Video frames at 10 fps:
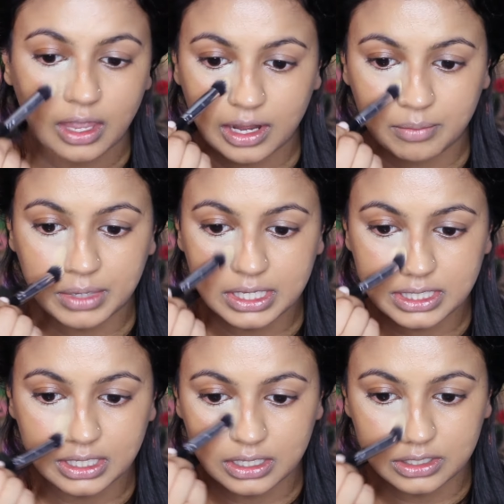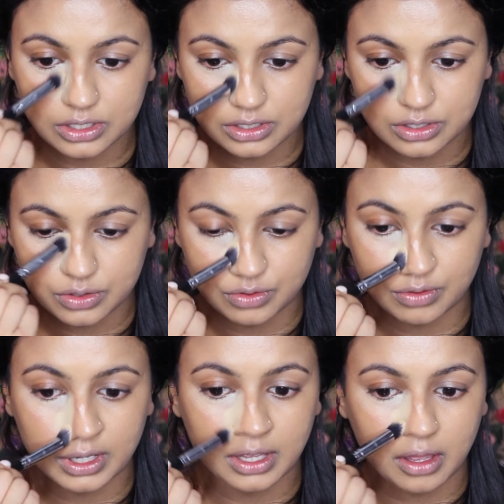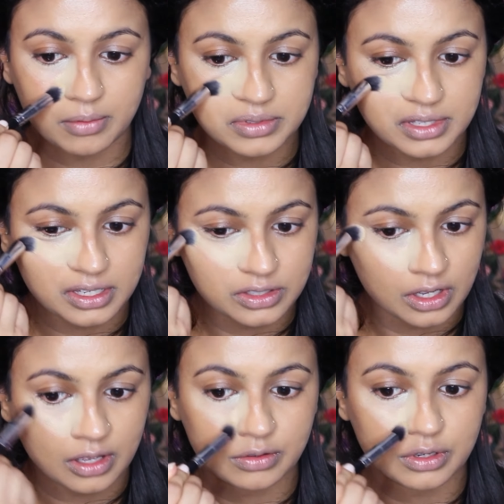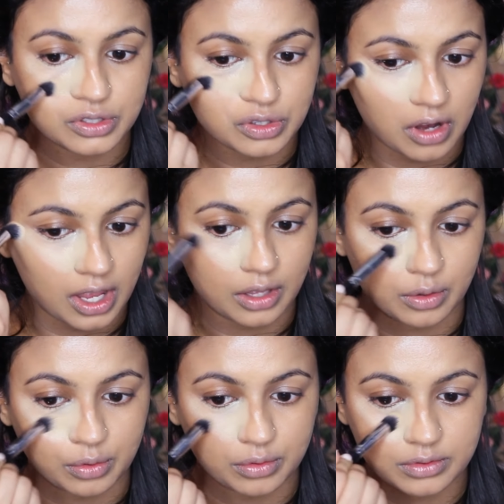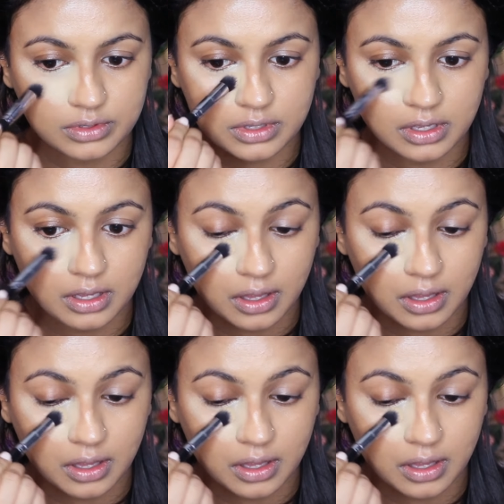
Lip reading: and I'm basically just drawing upside down triangles.